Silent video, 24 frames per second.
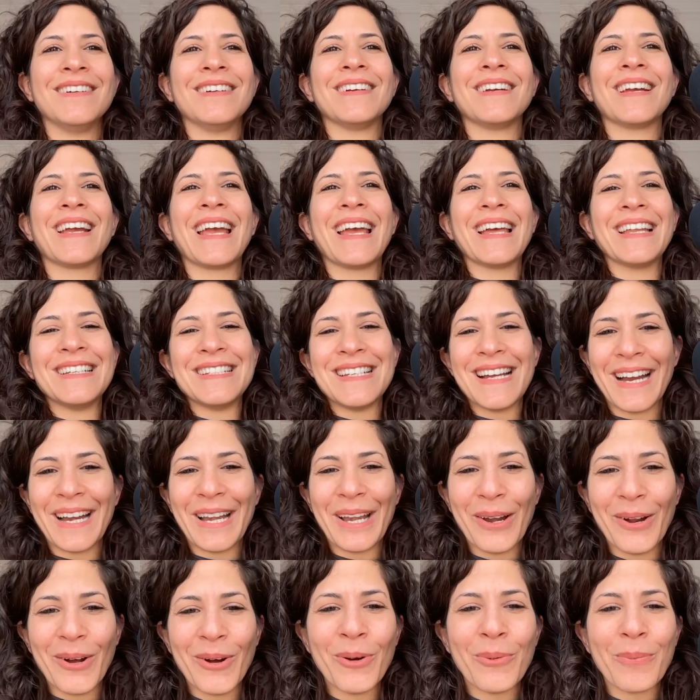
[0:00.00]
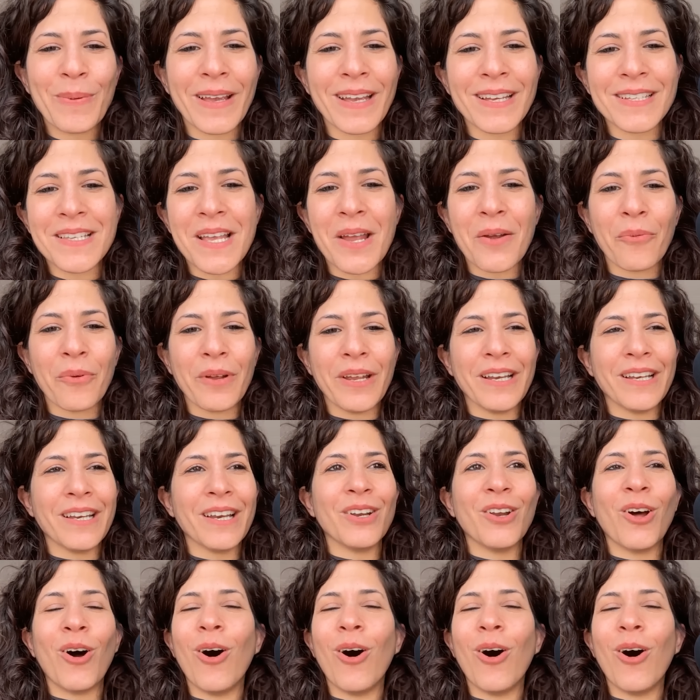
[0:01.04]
And I know because I read in